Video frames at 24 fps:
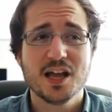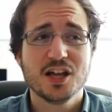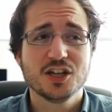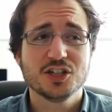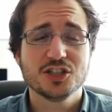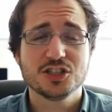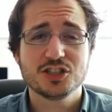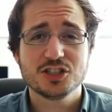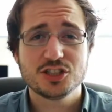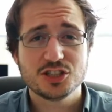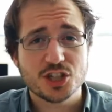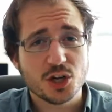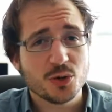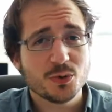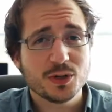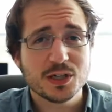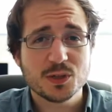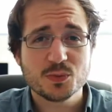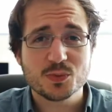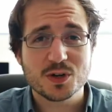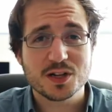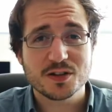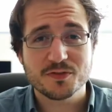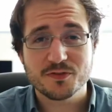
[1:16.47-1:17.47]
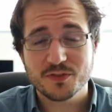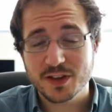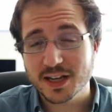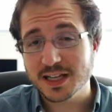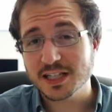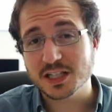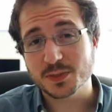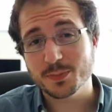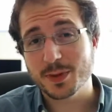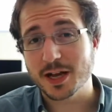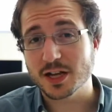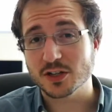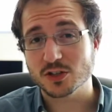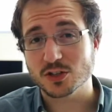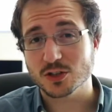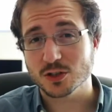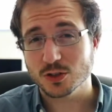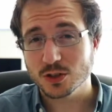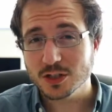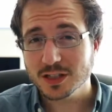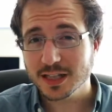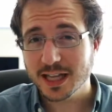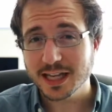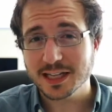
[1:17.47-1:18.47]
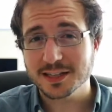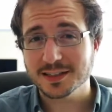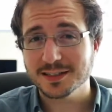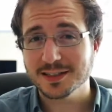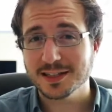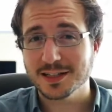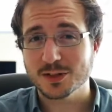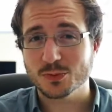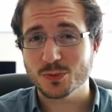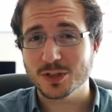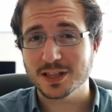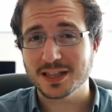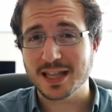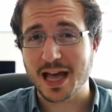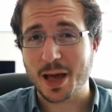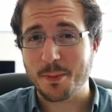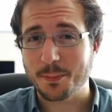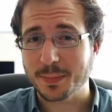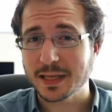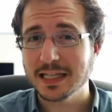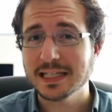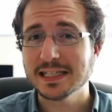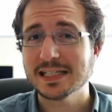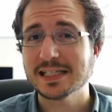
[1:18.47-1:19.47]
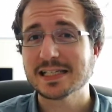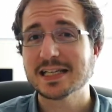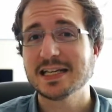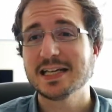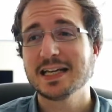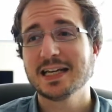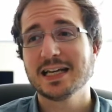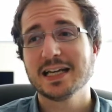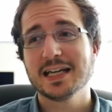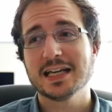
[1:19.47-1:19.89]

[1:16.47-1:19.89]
showing what fake smiles look like and what that means,